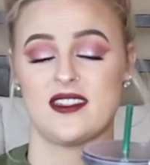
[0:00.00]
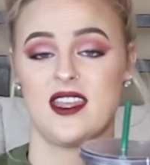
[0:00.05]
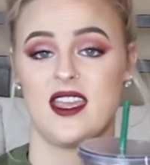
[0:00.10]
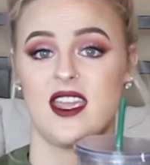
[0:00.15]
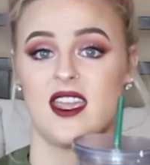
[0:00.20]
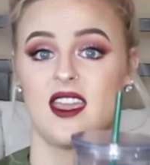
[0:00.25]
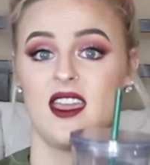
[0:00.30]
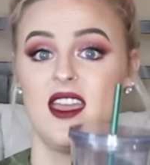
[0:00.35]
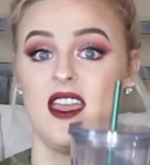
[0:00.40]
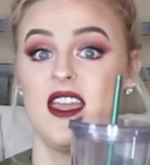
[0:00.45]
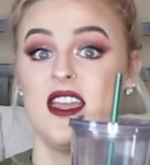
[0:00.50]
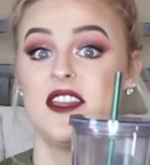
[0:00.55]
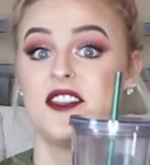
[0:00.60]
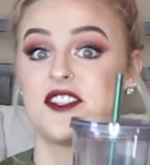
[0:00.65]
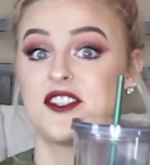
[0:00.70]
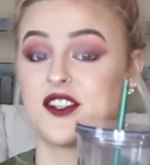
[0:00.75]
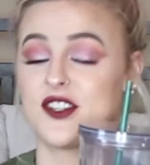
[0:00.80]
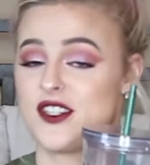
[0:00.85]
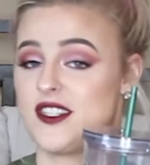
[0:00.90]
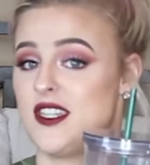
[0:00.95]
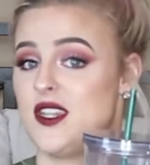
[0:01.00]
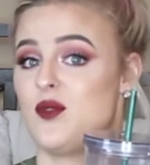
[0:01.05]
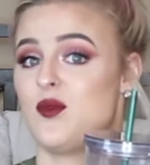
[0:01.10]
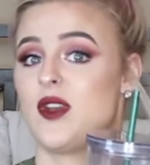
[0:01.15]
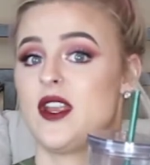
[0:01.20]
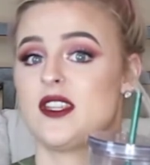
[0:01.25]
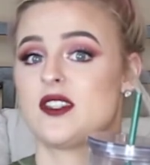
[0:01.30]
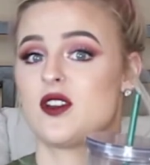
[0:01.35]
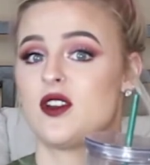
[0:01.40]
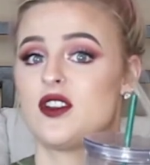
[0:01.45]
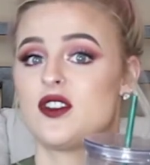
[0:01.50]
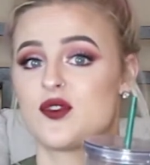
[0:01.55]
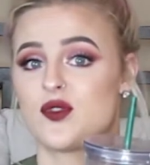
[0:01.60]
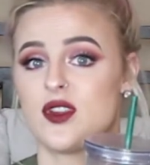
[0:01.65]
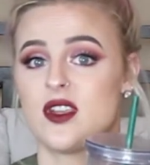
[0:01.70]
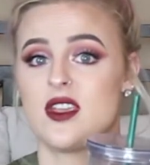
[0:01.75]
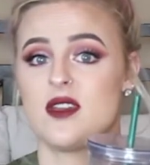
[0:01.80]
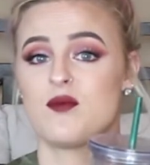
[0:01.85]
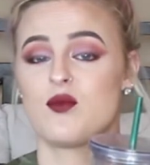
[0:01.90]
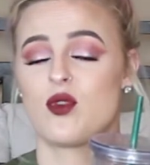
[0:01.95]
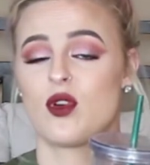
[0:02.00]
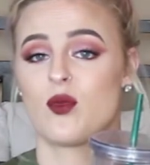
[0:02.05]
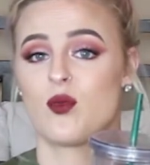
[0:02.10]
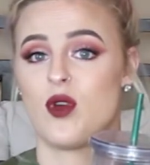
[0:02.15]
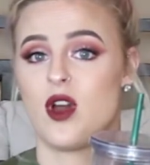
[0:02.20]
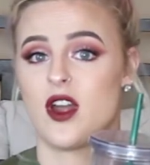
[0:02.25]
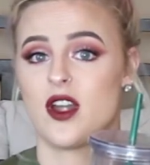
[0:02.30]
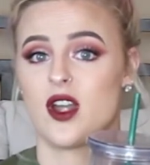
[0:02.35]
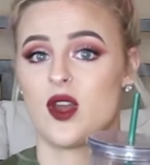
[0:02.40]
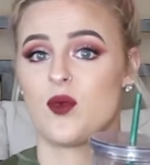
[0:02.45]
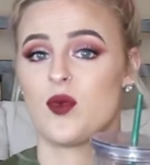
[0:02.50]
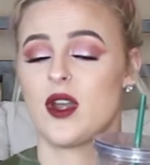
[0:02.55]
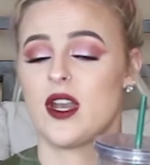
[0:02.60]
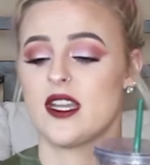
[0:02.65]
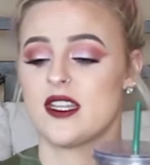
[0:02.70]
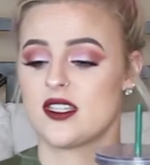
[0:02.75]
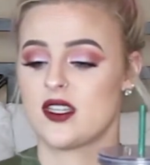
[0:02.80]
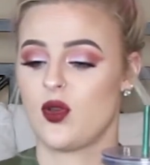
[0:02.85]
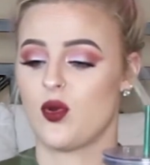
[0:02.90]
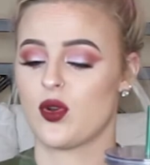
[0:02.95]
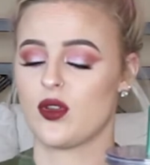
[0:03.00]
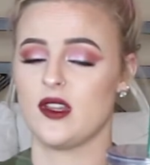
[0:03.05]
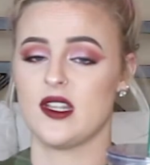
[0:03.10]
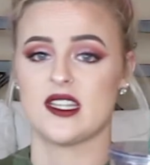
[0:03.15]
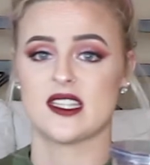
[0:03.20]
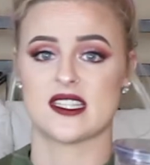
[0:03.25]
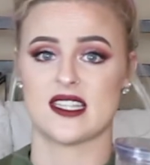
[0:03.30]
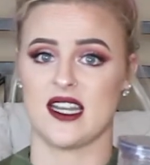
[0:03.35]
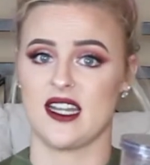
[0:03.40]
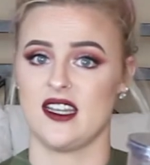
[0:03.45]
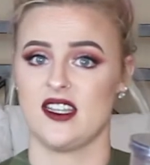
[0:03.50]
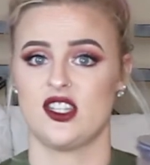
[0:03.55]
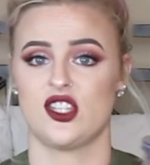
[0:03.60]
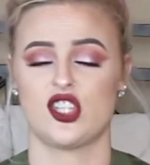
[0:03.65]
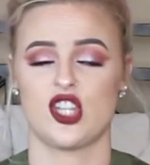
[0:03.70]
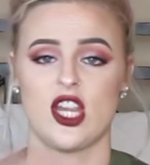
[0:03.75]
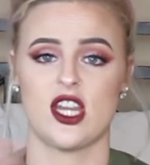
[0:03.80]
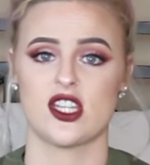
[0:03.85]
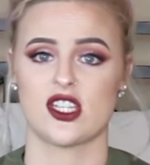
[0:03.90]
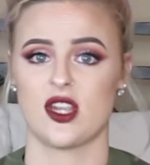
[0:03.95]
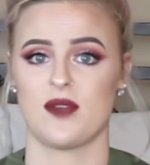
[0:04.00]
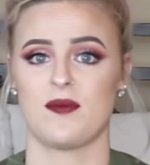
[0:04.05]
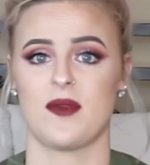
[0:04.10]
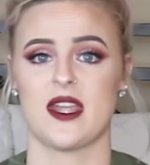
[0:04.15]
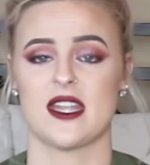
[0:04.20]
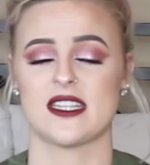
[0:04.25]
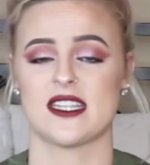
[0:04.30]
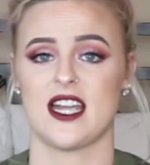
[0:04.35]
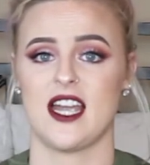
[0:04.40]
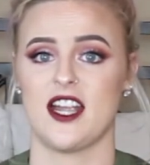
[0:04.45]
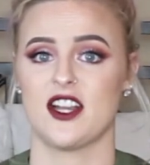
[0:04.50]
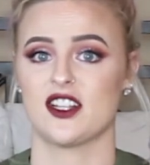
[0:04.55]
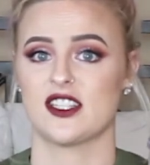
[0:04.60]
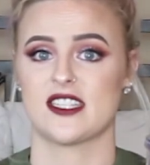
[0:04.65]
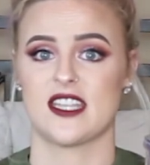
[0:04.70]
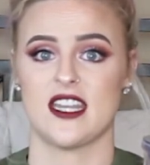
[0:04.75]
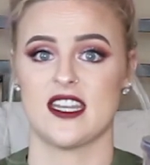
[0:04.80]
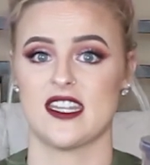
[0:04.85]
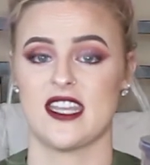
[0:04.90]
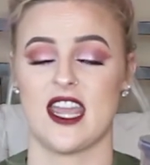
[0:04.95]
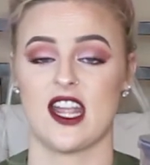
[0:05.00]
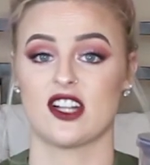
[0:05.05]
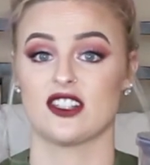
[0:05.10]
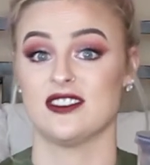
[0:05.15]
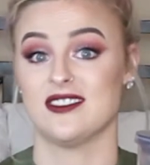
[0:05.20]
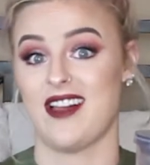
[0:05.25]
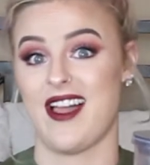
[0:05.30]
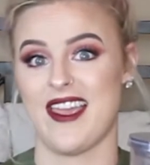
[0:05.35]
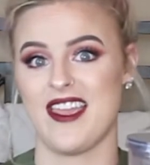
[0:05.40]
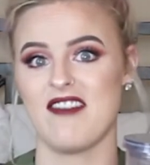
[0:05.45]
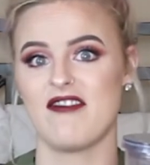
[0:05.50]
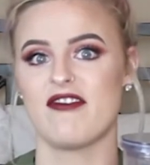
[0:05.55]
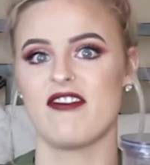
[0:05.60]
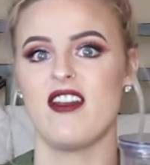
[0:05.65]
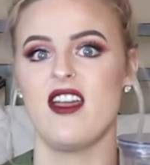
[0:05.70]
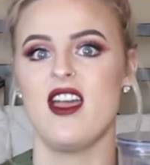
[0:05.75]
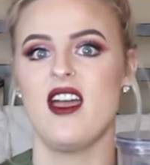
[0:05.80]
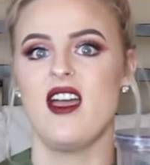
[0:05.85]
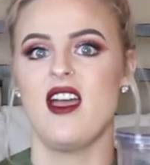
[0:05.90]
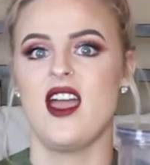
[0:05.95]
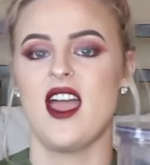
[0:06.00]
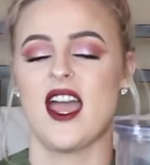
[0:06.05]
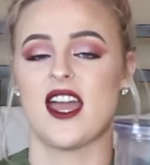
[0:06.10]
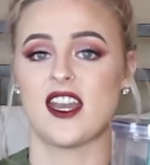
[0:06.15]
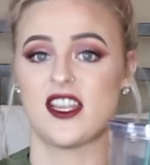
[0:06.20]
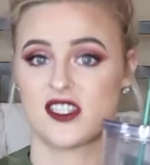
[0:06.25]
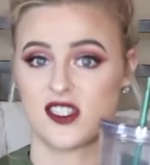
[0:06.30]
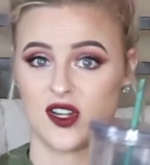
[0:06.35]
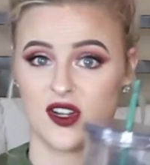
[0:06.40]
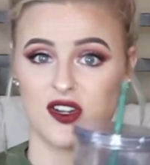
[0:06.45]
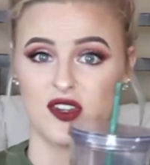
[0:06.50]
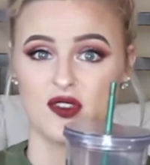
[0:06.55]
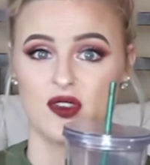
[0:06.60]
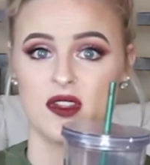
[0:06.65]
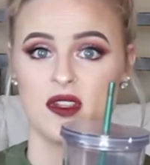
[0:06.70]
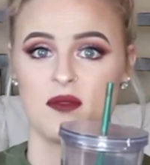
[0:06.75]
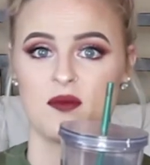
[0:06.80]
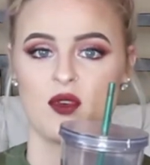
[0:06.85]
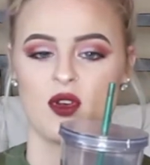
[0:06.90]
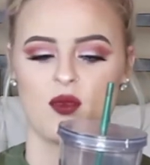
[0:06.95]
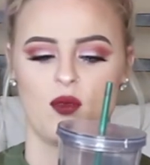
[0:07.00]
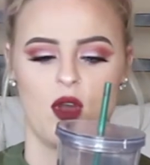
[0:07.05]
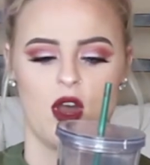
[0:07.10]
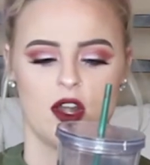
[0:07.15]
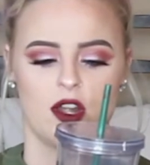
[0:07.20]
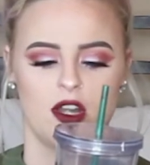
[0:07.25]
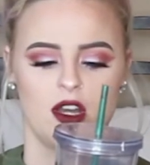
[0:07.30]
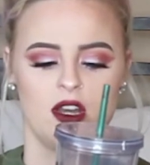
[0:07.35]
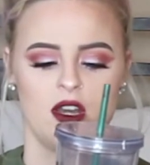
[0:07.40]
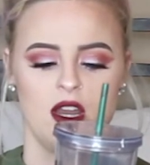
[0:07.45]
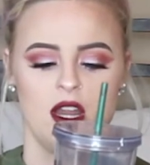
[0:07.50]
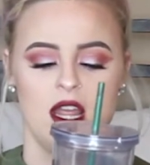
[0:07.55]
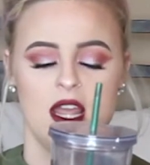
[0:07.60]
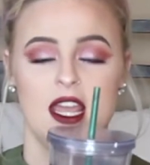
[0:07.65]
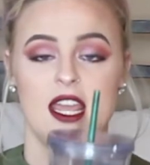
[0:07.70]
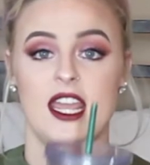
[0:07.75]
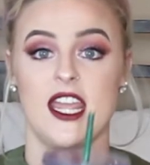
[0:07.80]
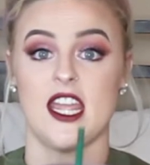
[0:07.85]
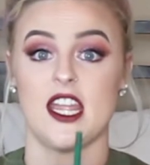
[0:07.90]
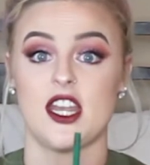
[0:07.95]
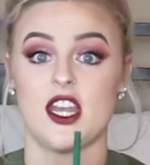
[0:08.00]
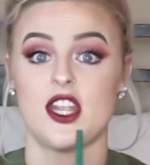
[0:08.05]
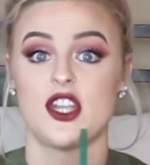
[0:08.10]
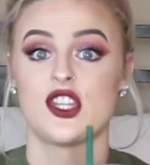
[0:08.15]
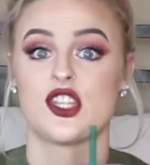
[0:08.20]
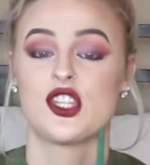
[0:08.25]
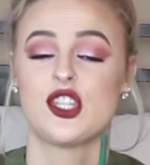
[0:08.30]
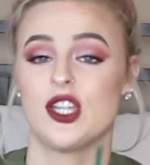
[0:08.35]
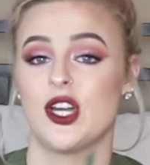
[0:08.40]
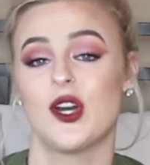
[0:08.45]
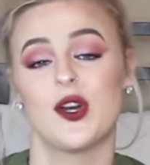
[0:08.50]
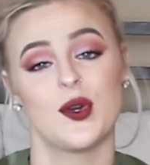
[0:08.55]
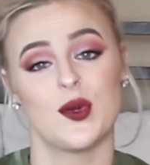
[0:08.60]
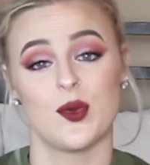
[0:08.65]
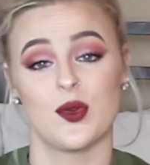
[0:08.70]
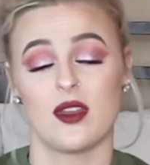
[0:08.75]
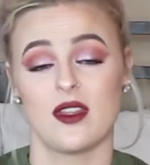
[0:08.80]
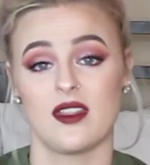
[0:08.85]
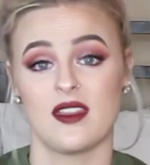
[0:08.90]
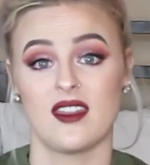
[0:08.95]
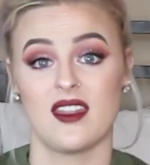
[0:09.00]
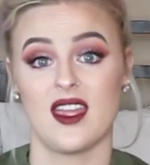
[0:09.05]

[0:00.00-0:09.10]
Like, seriously, when I started drinking more water, when I totally decided to change up my entire skincare life, and I started drinking more water, it showed.